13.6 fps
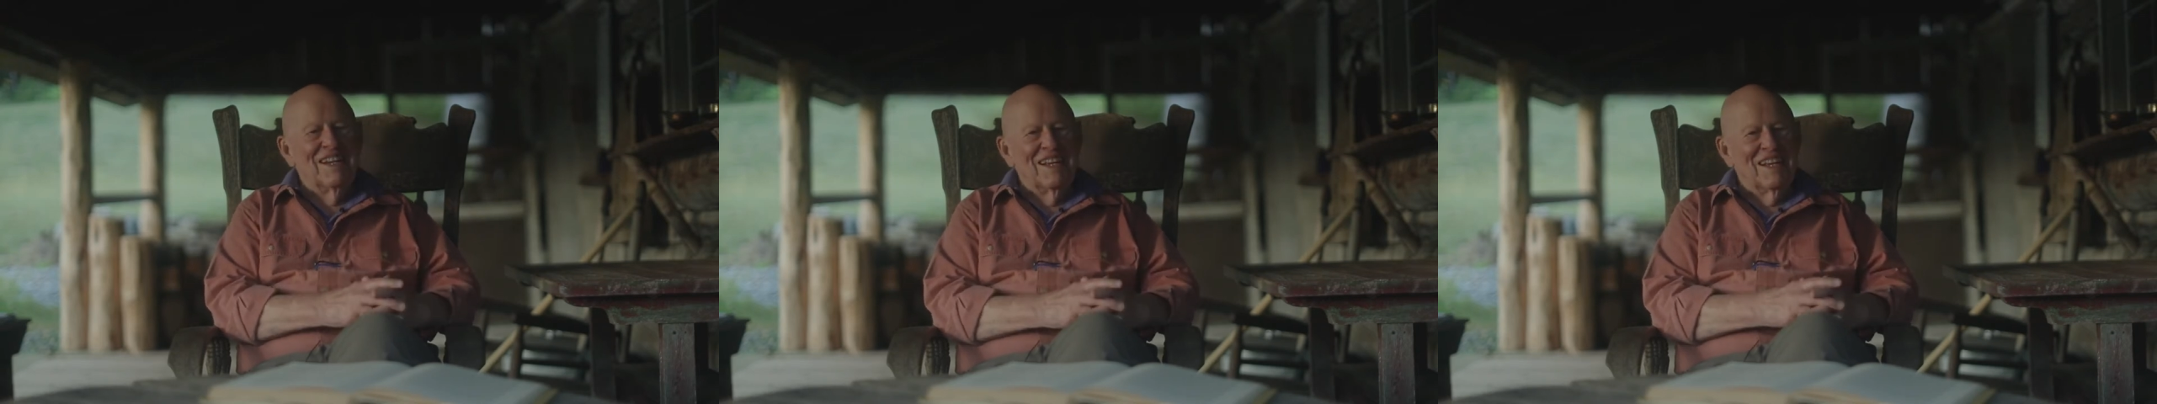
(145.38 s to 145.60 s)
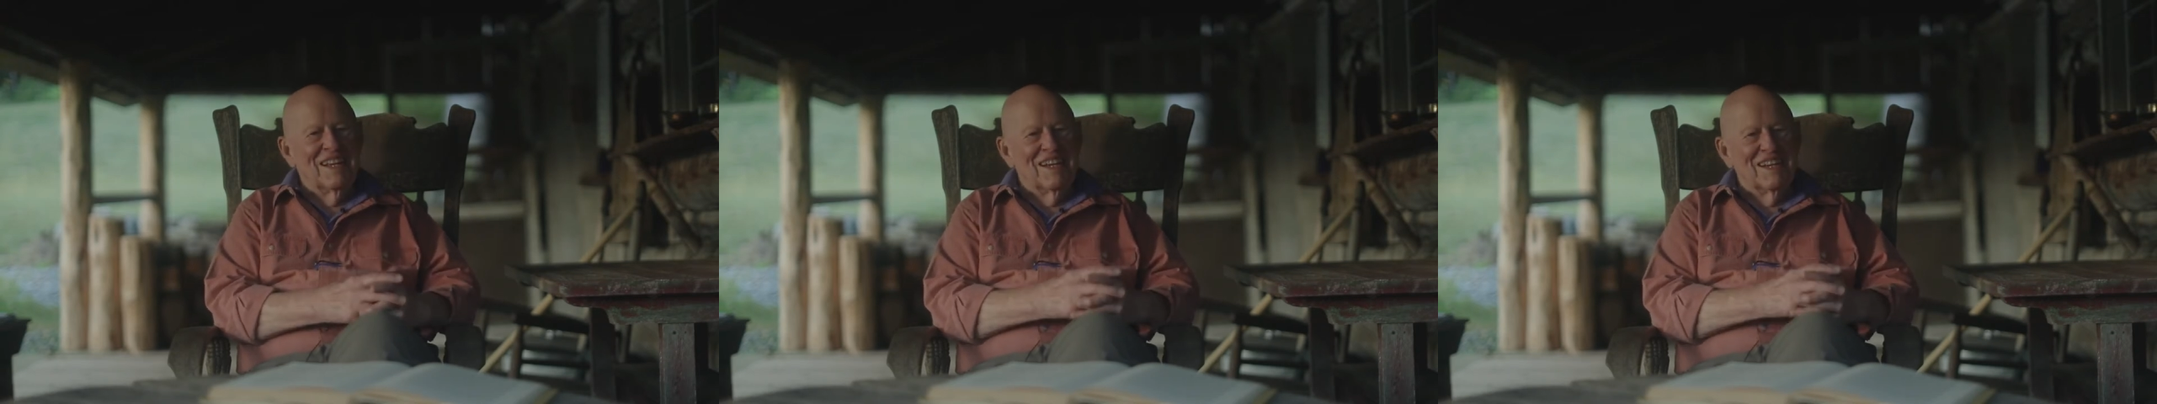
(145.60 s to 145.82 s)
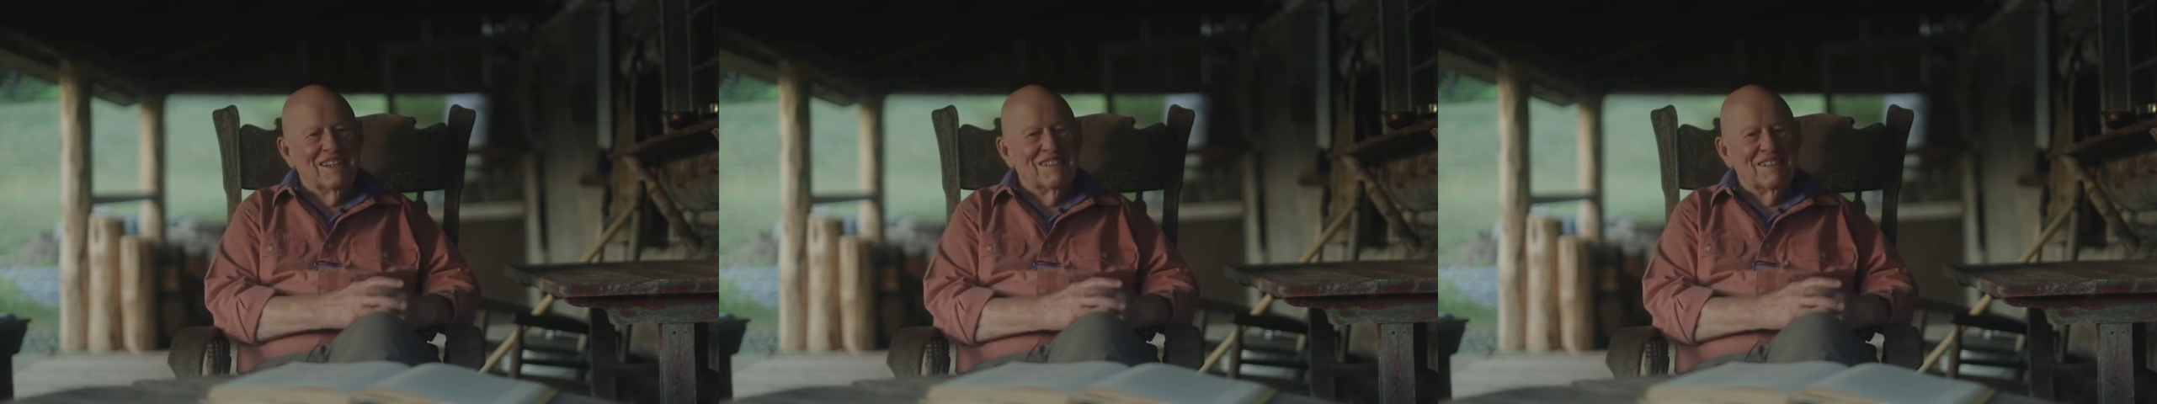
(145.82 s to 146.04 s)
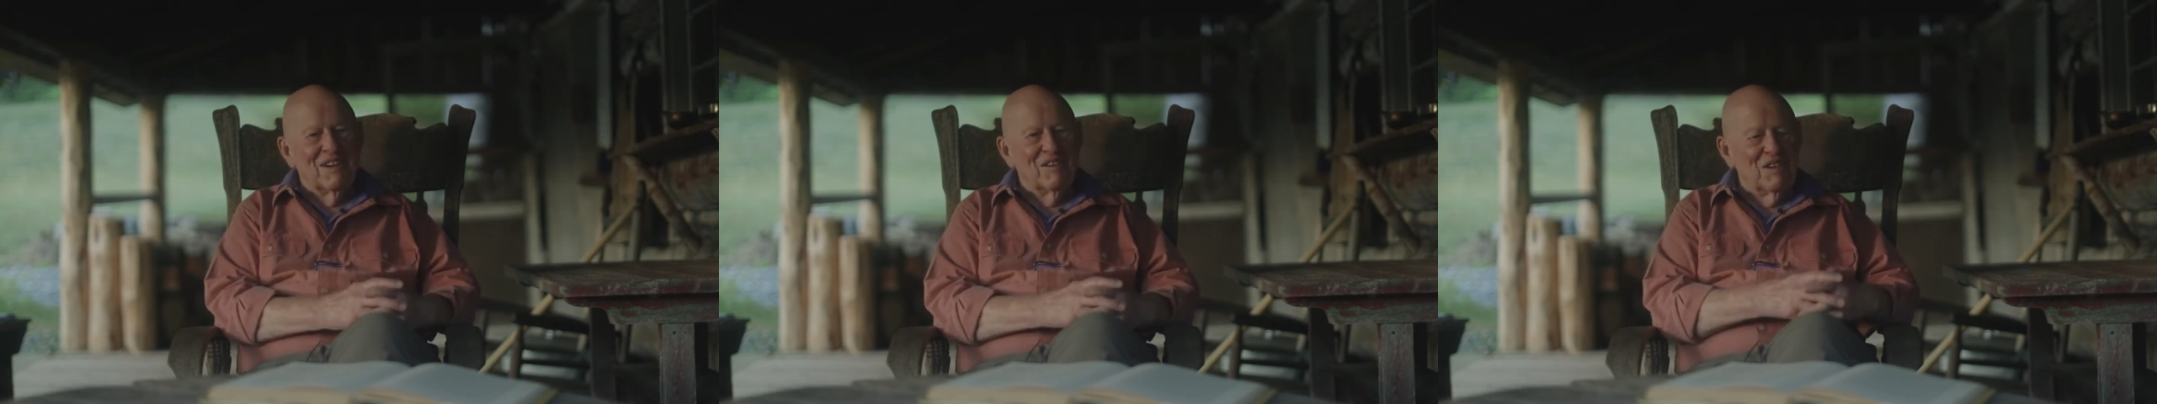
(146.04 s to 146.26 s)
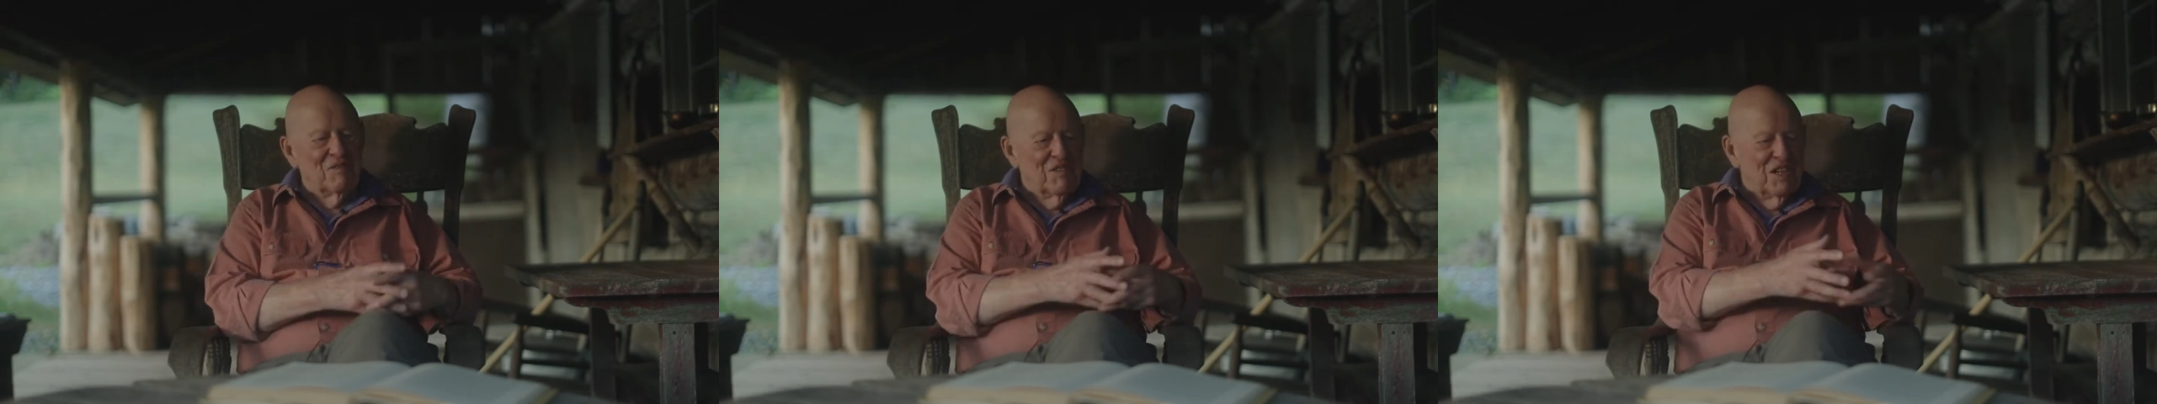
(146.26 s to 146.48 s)
And
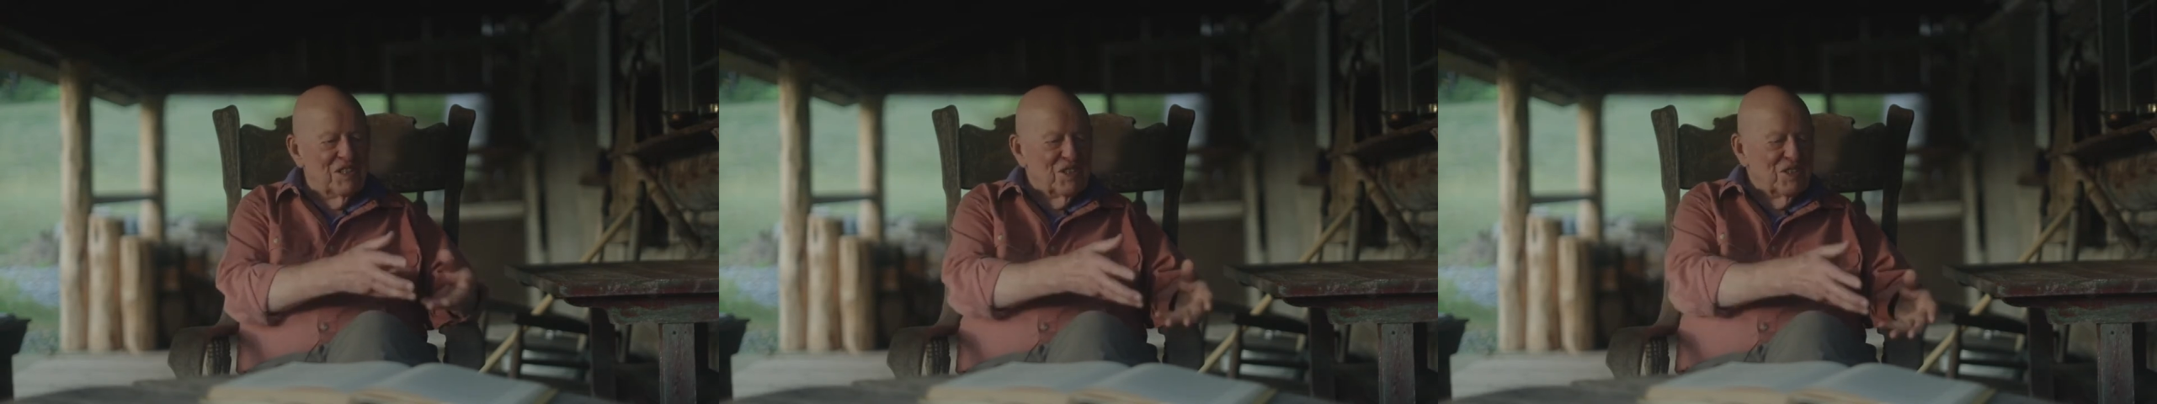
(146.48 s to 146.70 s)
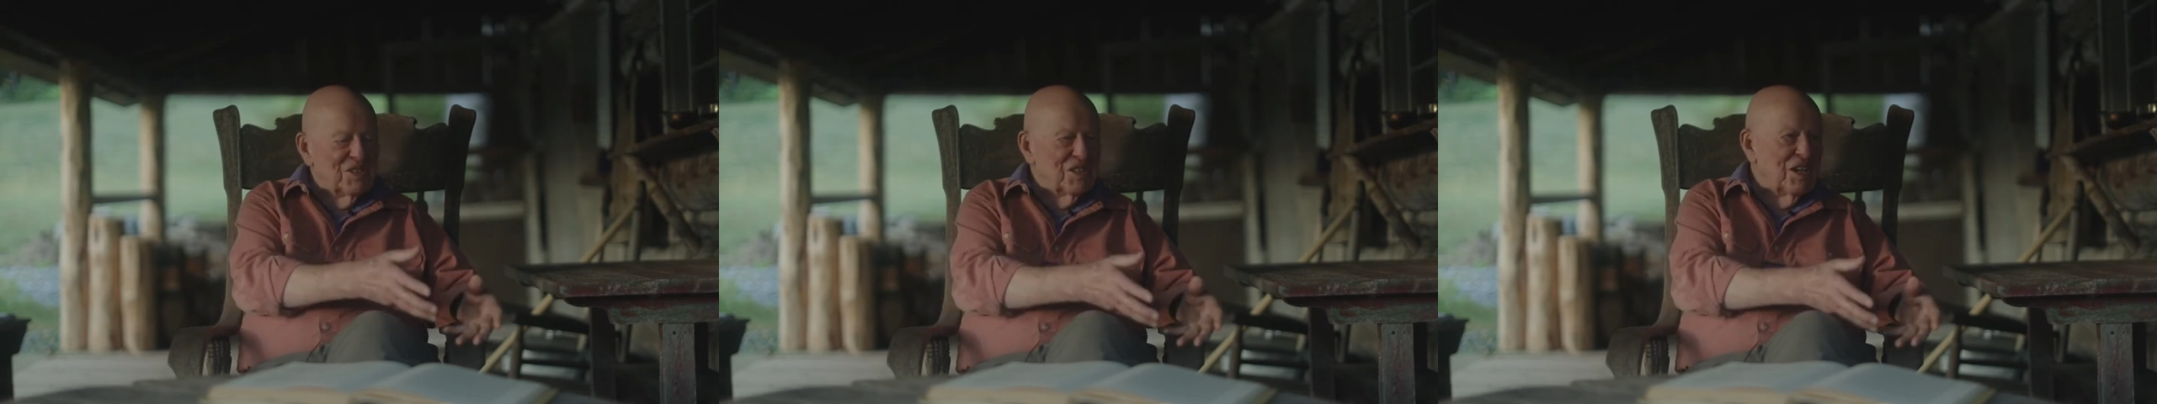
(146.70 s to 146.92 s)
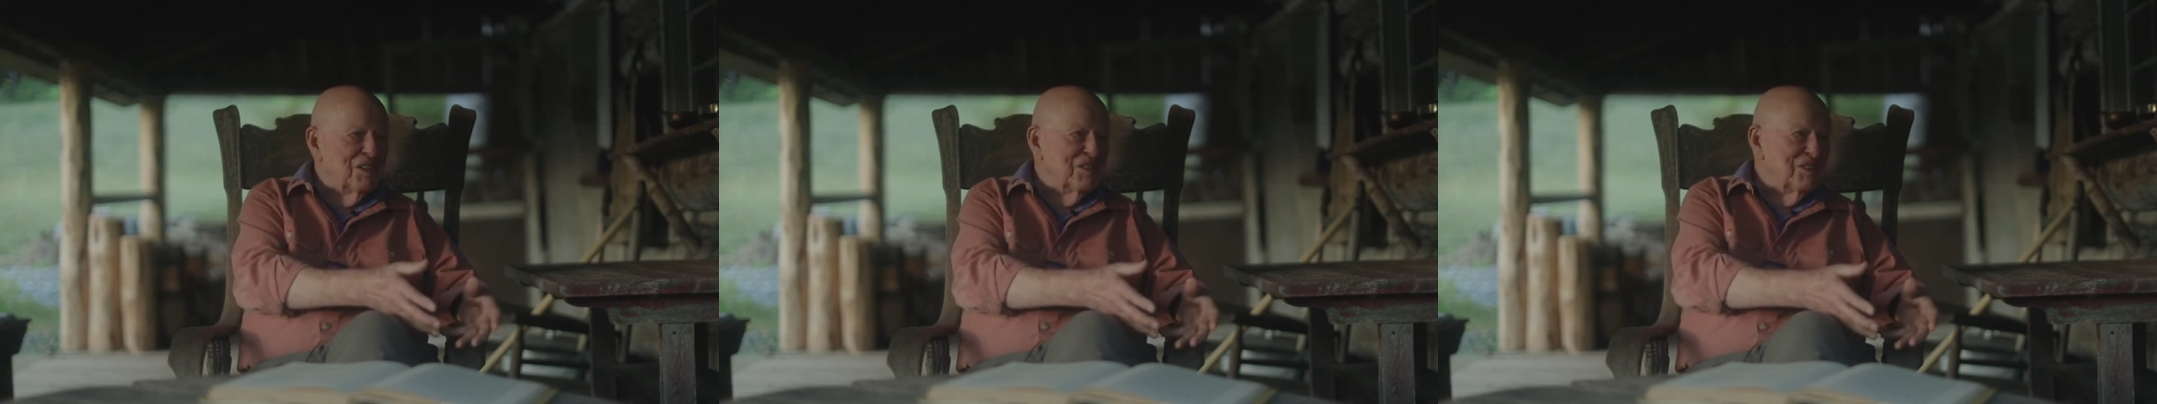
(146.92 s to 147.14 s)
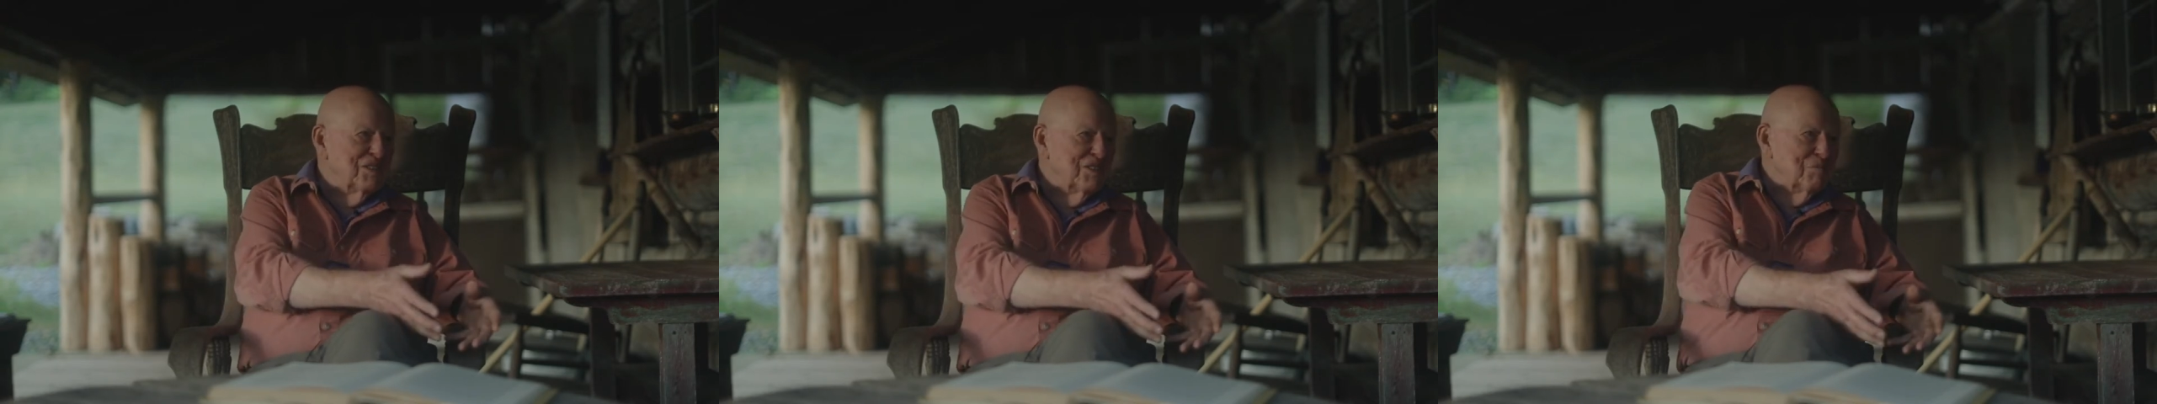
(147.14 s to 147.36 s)
so he reaches under